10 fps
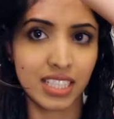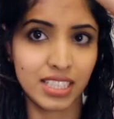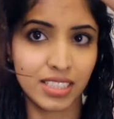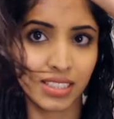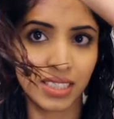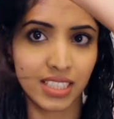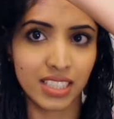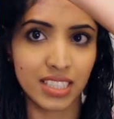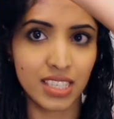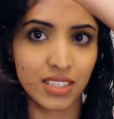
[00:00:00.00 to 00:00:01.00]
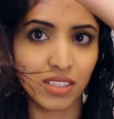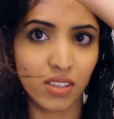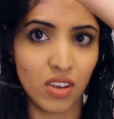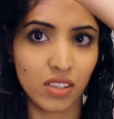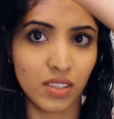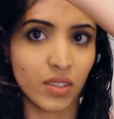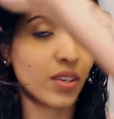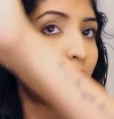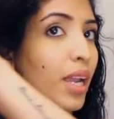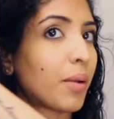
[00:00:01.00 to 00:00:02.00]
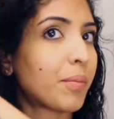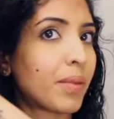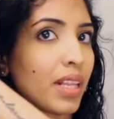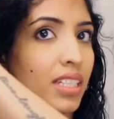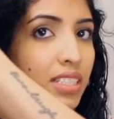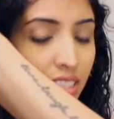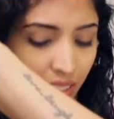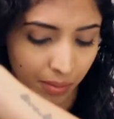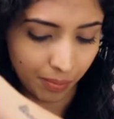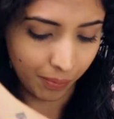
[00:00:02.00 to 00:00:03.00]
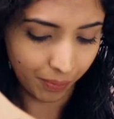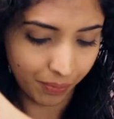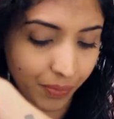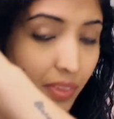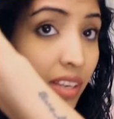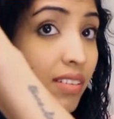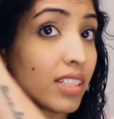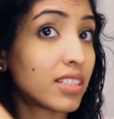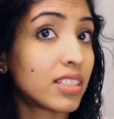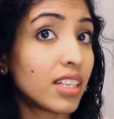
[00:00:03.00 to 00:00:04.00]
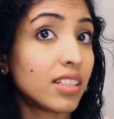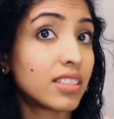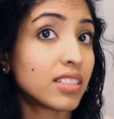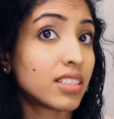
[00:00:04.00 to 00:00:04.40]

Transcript: So here if you see, the guide looks longer than the hair from the back.